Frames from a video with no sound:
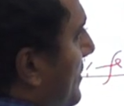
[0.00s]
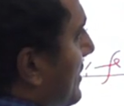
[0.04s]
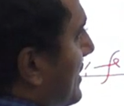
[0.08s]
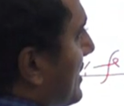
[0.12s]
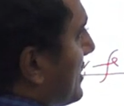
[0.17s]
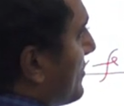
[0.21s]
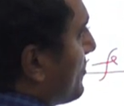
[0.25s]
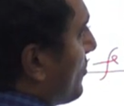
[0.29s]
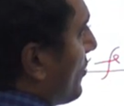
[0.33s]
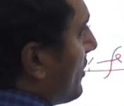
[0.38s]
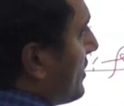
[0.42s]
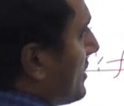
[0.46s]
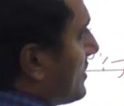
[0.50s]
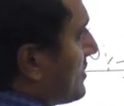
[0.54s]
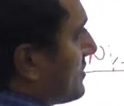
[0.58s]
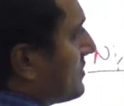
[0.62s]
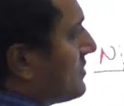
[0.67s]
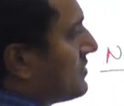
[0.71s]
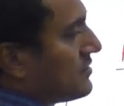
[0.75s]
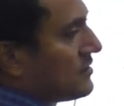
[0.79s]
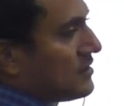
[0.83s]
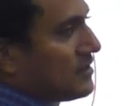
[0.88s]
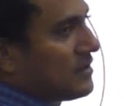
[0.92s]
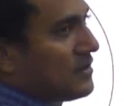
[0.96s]
melting point
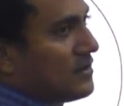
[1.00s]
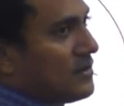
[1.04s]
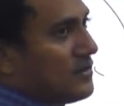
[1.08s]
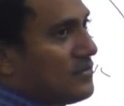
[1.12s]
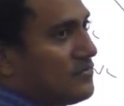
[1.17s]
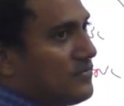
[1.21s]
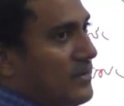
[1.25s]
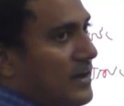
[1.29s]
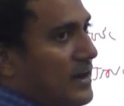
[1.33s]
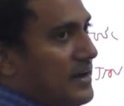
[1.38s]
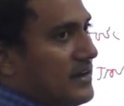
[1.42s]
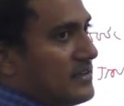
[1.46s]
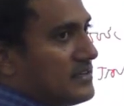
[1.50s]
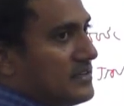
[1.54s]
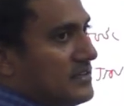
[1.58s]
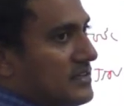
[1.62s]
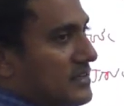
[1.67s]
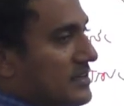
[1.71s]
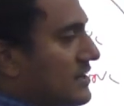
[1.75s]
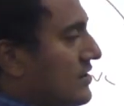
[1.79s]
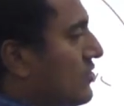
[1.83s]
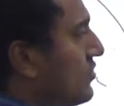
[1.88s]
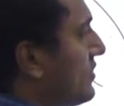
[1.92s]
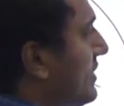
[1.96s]
500
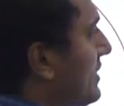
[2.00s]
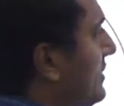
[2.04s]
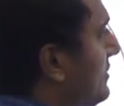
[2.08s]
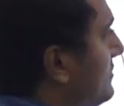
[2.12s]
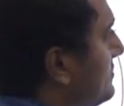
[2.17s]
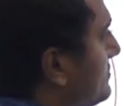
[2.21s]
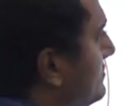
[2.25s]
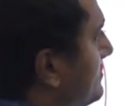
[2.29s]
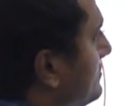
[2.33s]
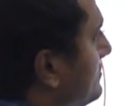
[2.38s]
degrees centigrade? Okay.